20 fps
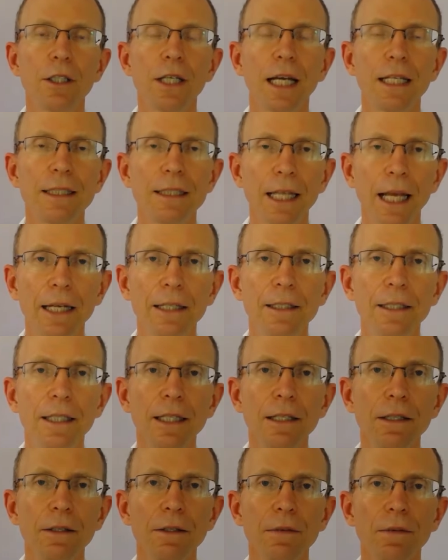
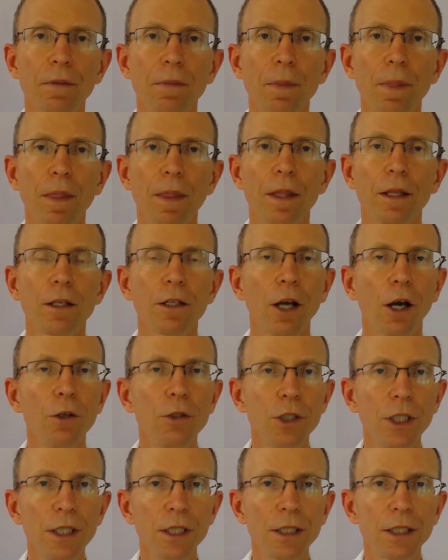attending
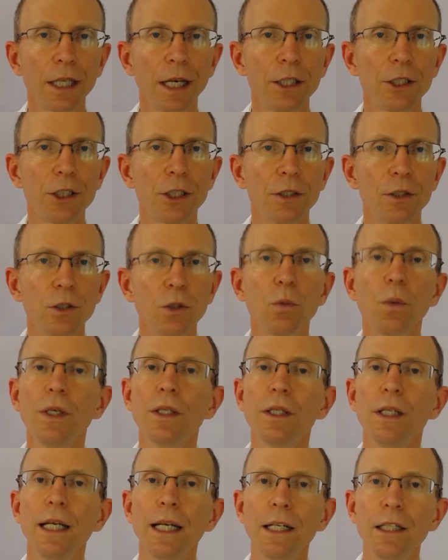coaching sessions
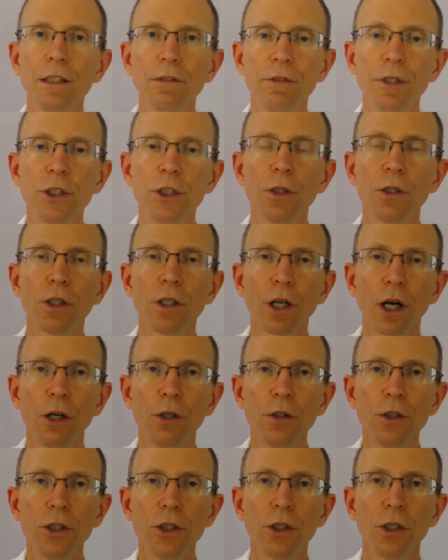with an individual
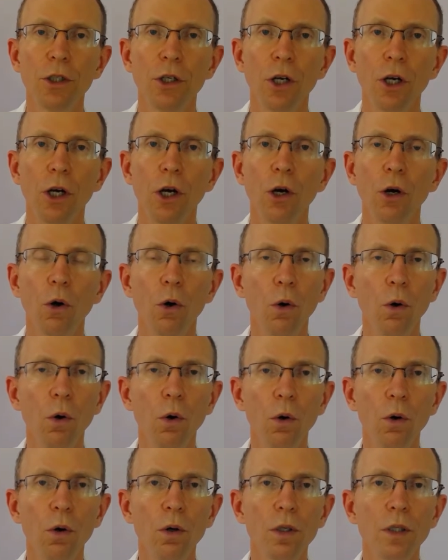coach
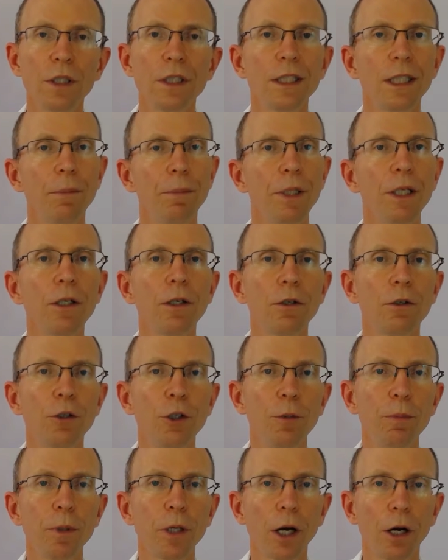or typical
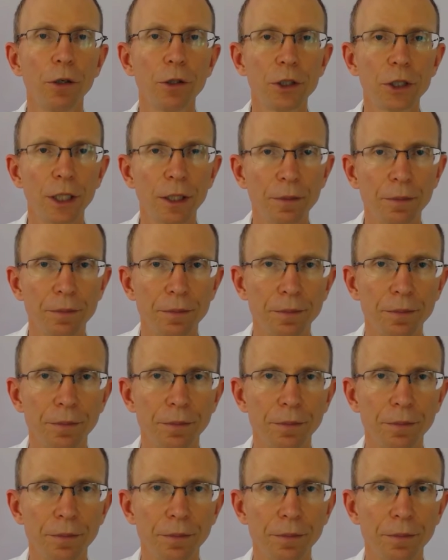group coaching.